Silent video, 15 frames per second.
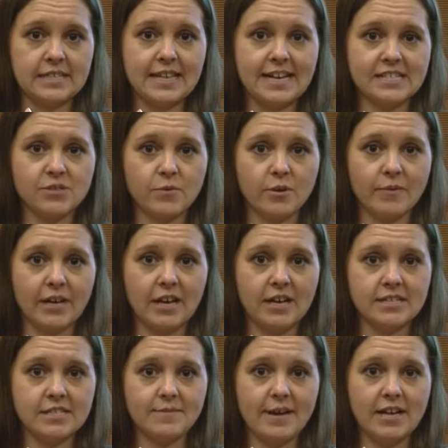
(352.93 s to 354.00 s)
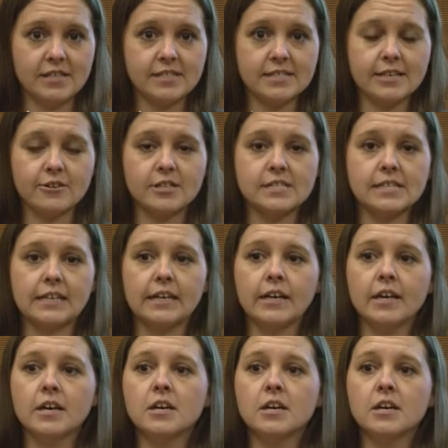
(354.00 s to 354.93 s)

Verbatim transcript: and that's where we got to balanced literacy.